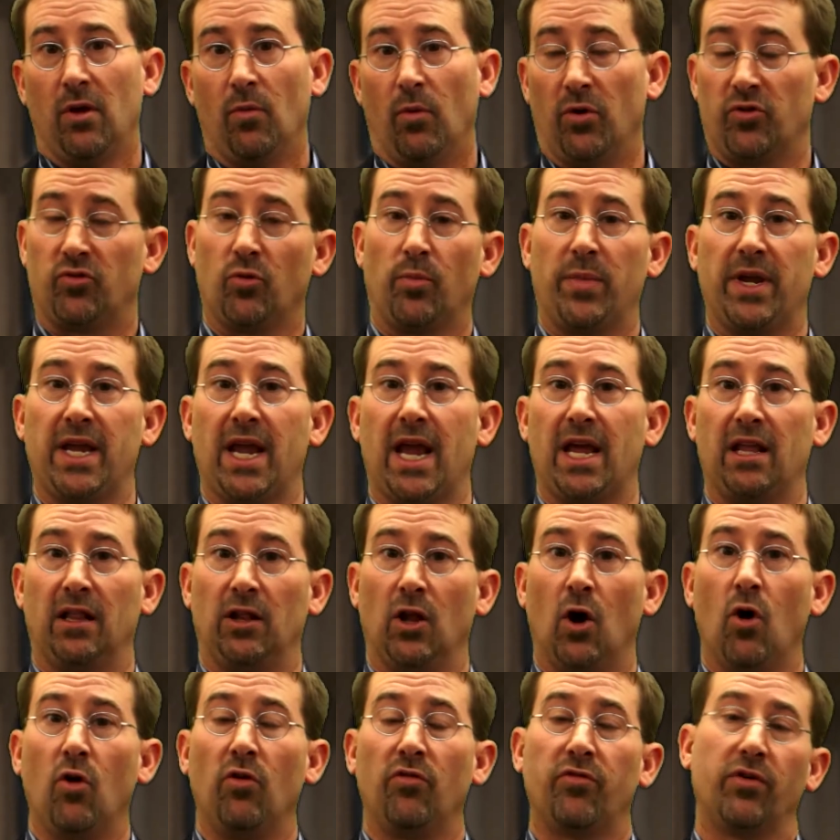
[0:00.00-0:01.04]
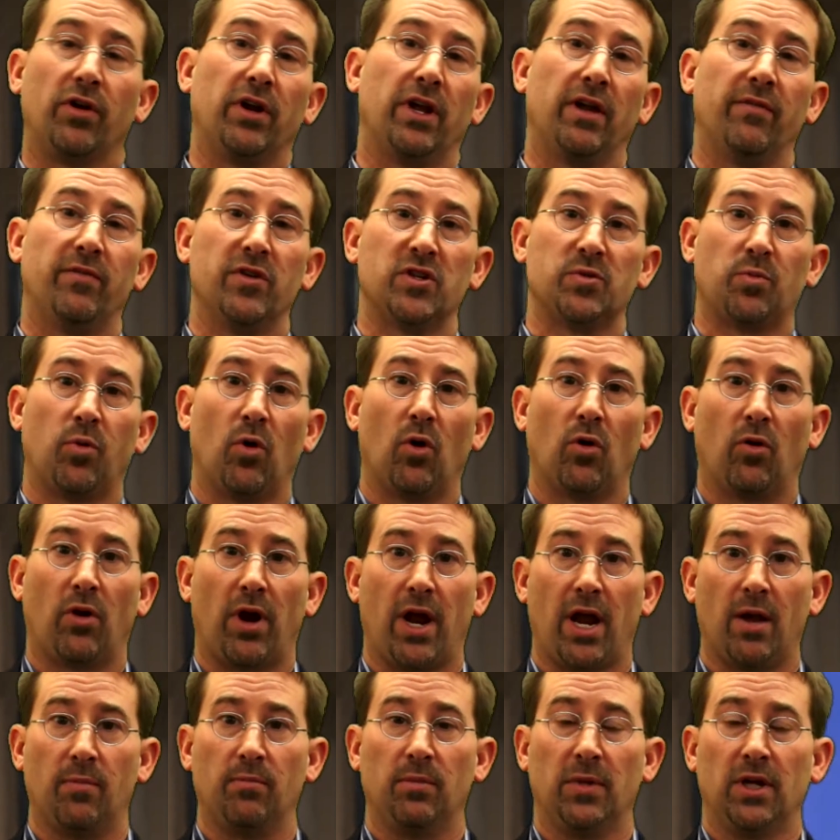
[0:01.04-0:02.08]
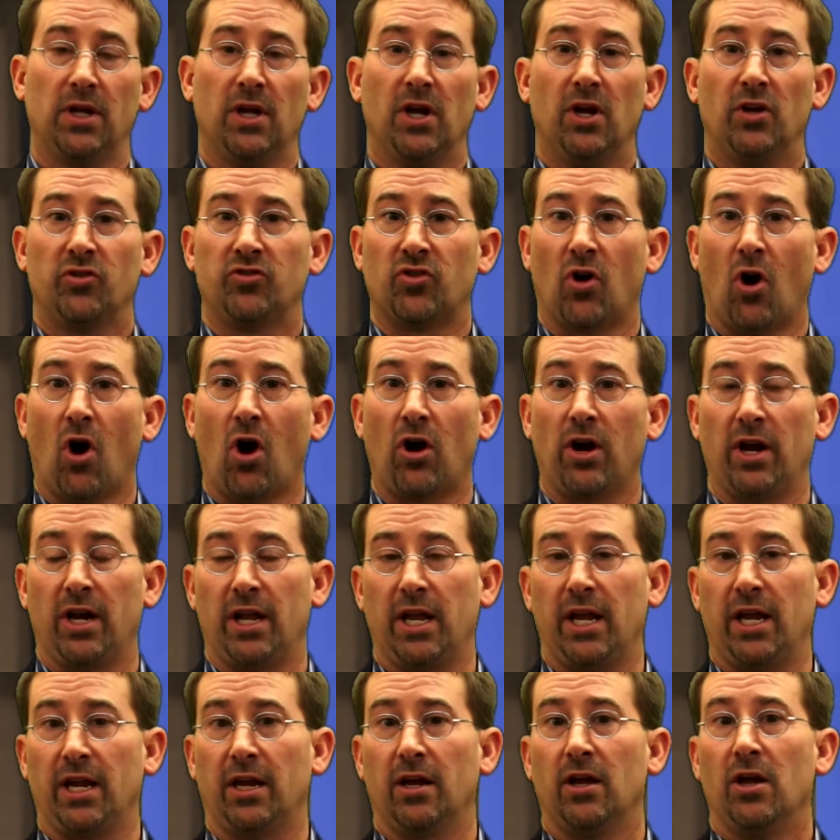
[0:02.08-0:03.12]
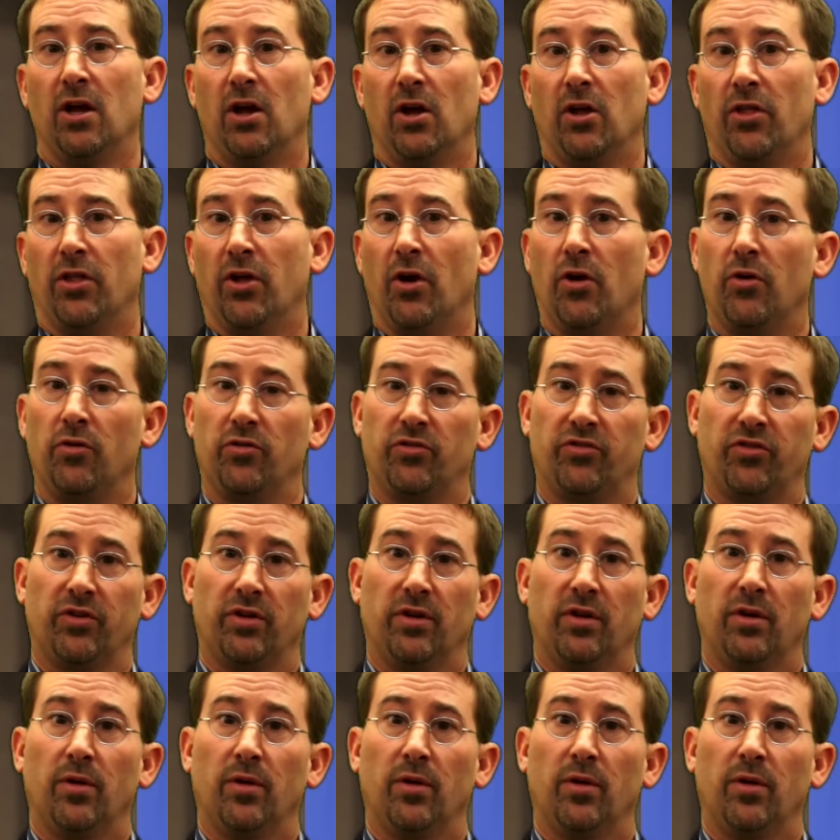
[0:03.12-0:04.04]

which will be a loan forgiveness program targeting those